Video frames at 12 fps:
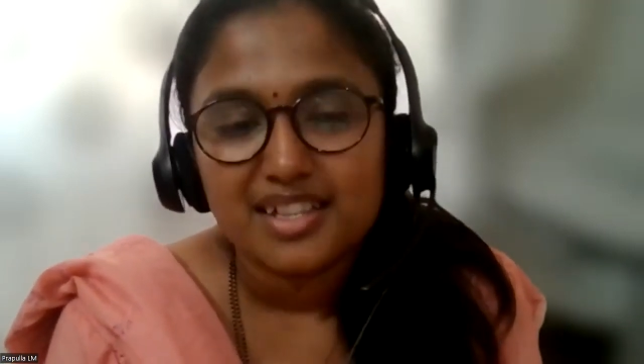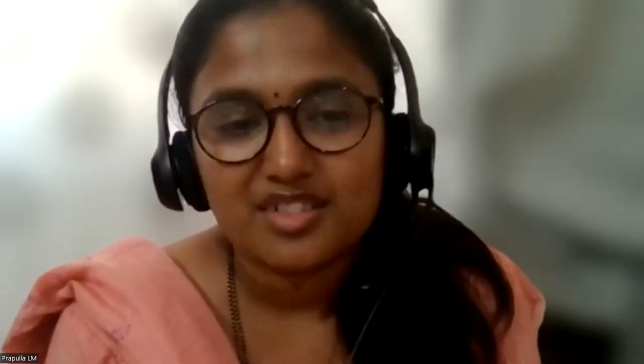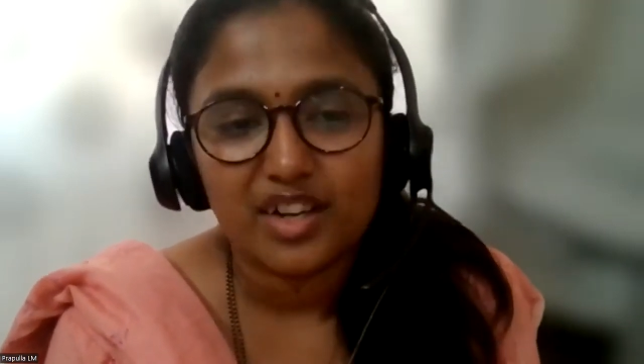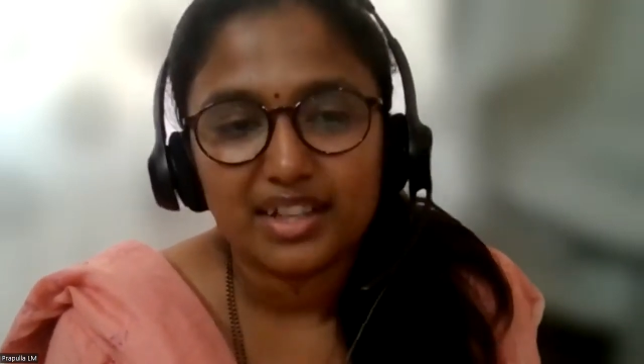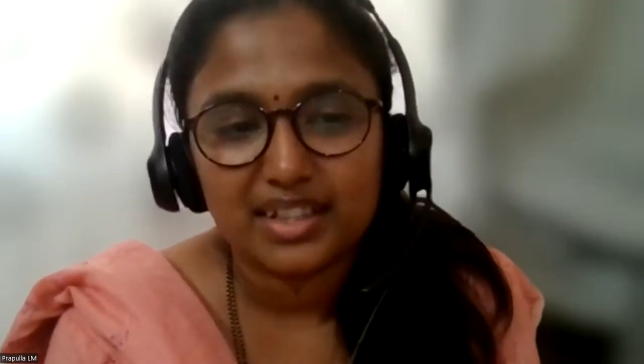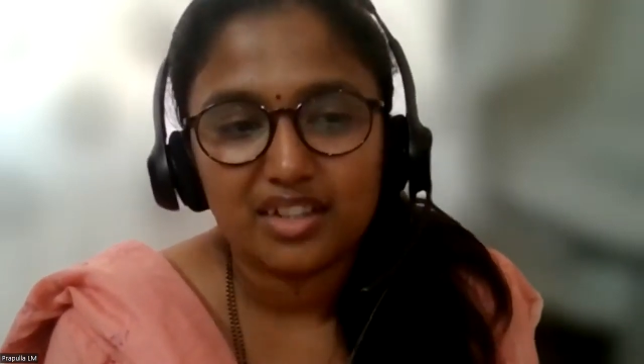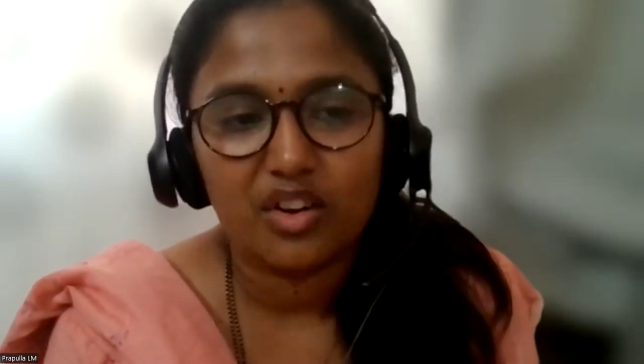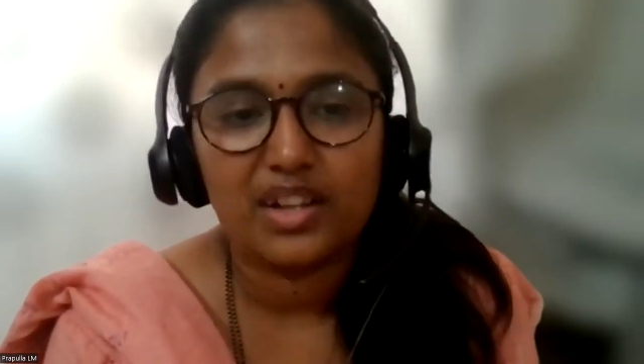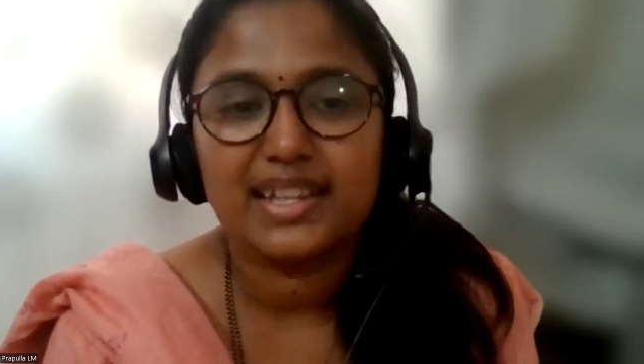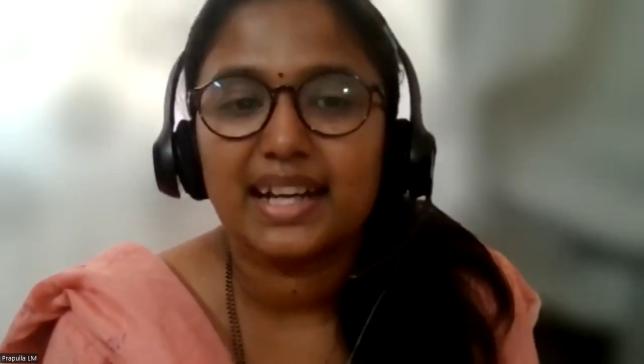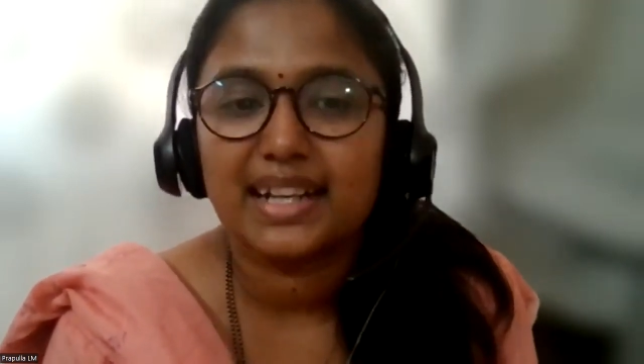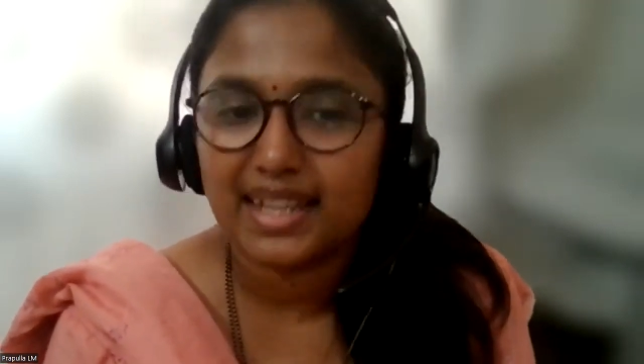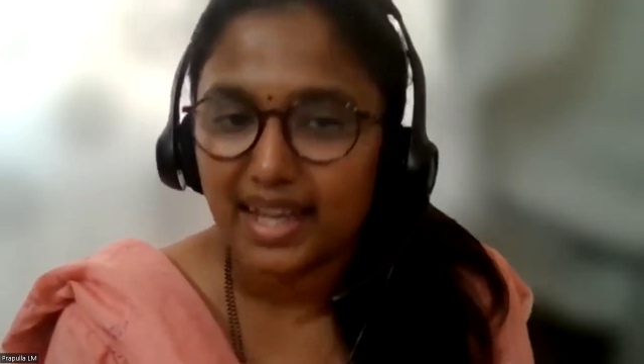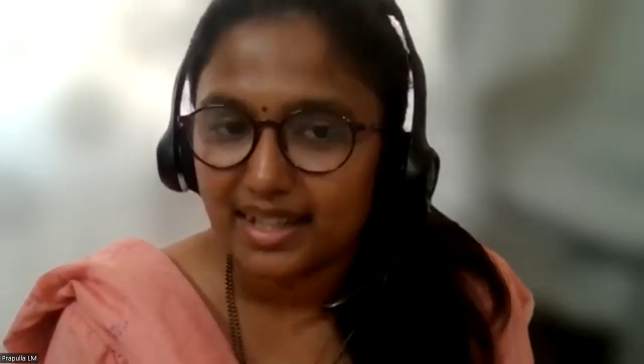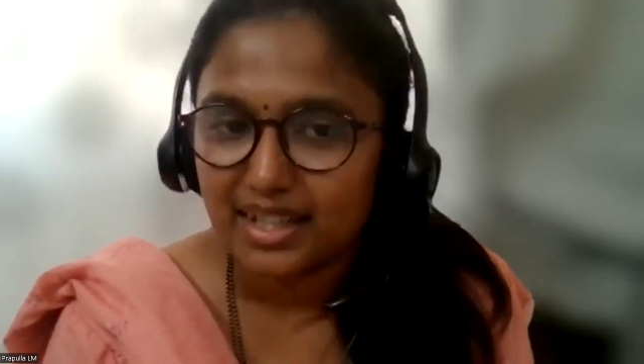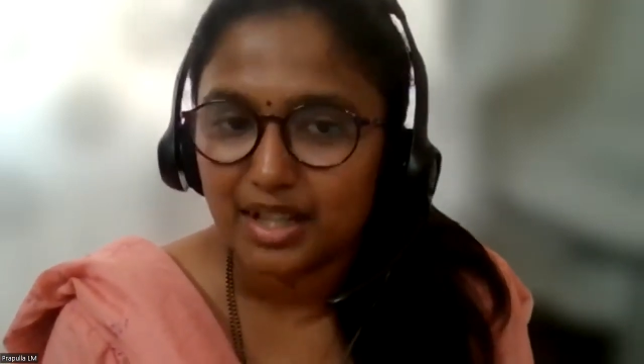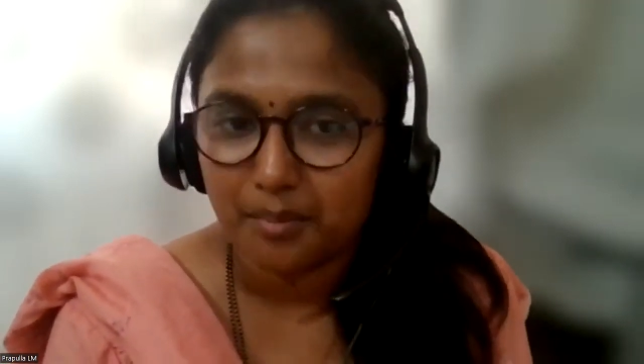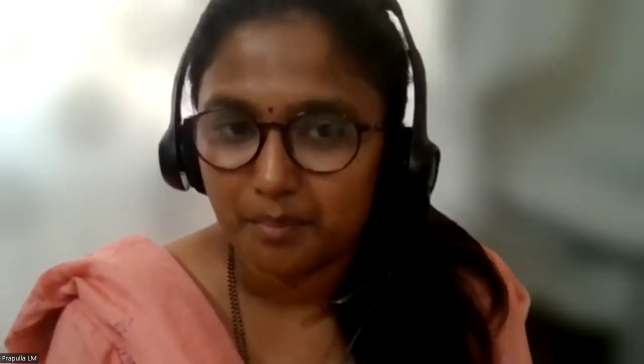So I think all that
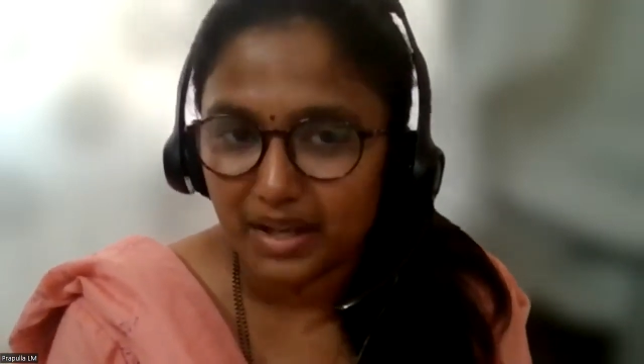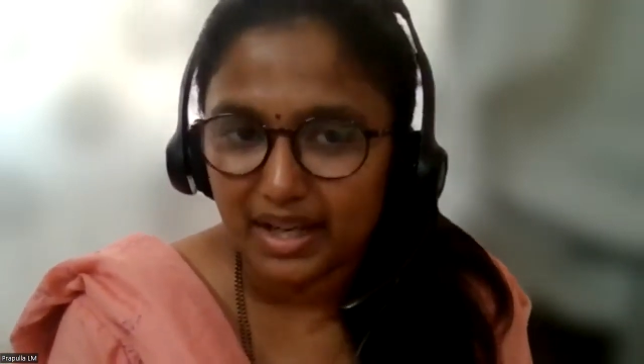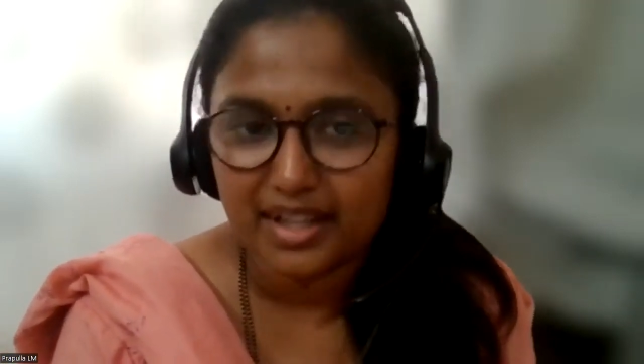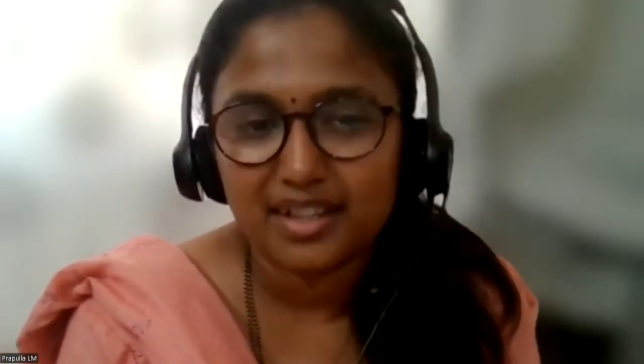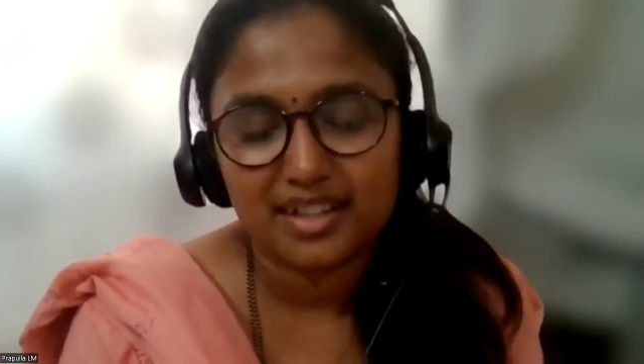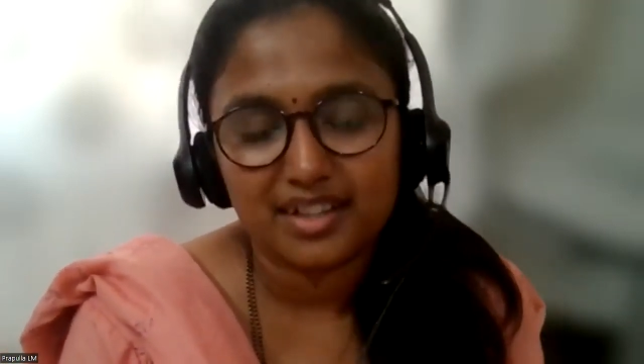can come back,